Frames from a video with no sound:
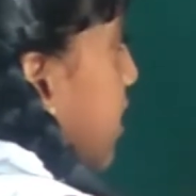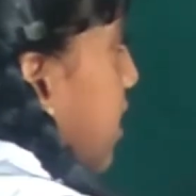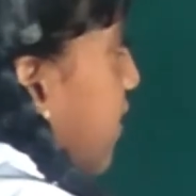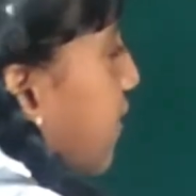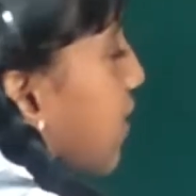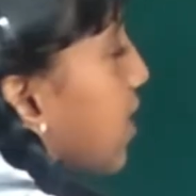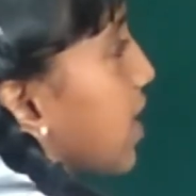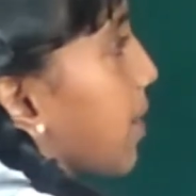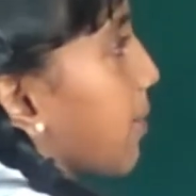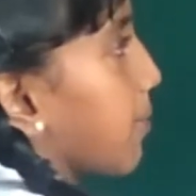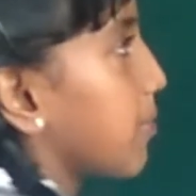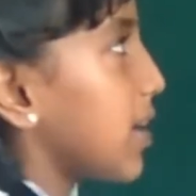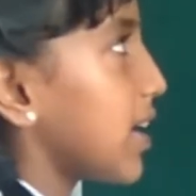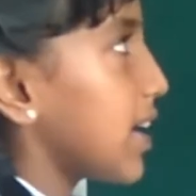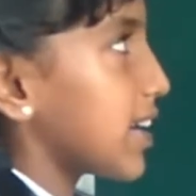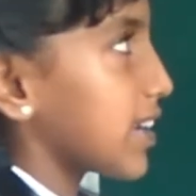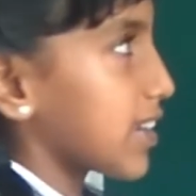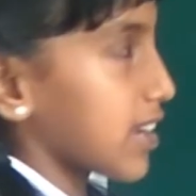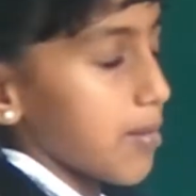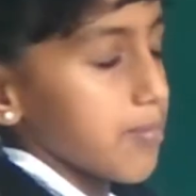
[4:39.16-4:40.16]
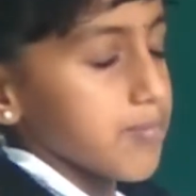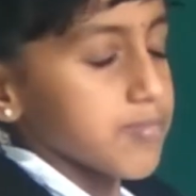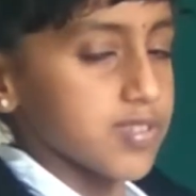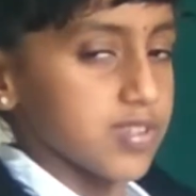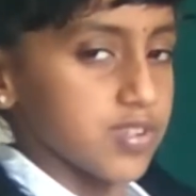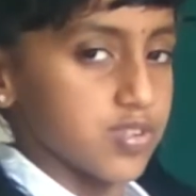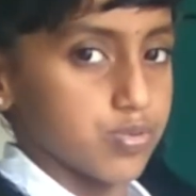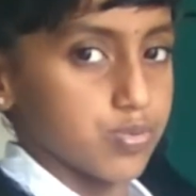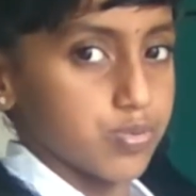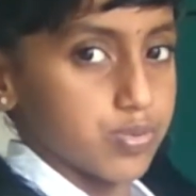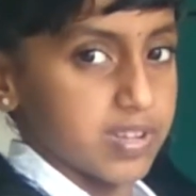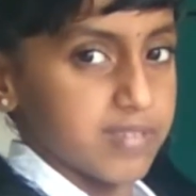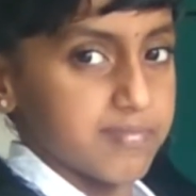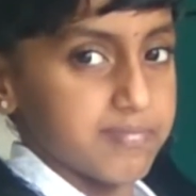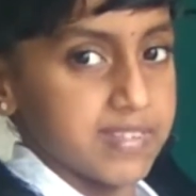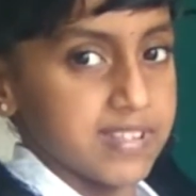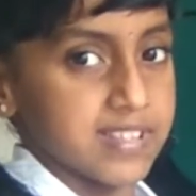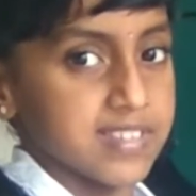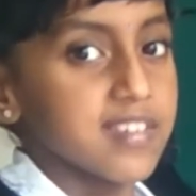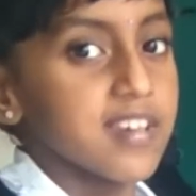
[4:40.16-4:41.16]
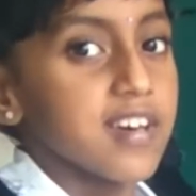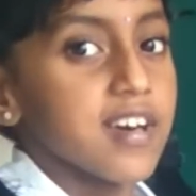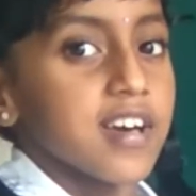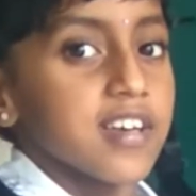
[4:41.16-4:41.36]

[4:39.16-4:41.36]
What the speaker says: an even number. It comes in 2 tables.